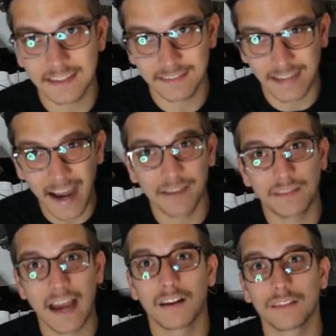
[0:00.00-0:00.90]
dive
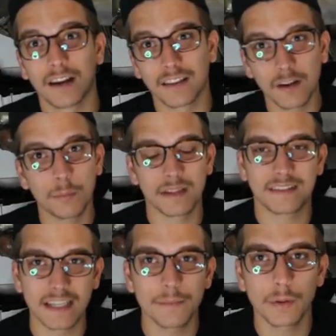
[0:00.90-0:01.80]
down a little
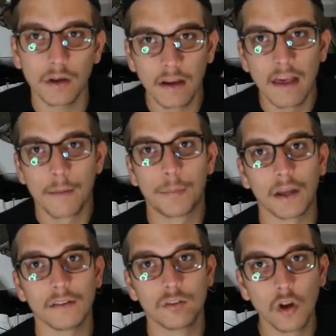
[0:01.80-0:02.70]
bit deeper,
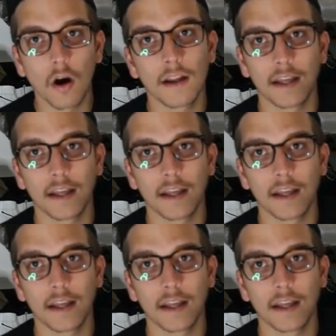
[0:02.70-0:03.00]
but not